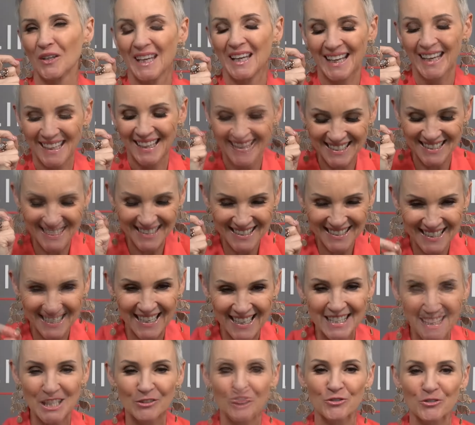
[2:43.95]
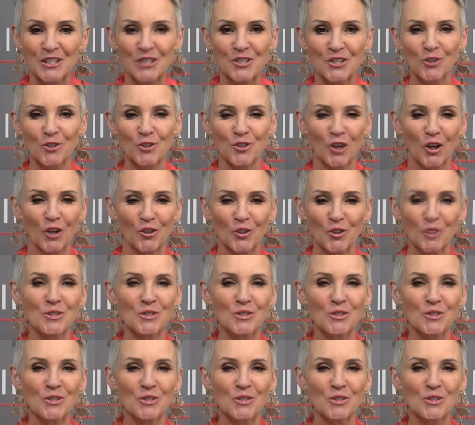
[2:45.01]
extensive research on you,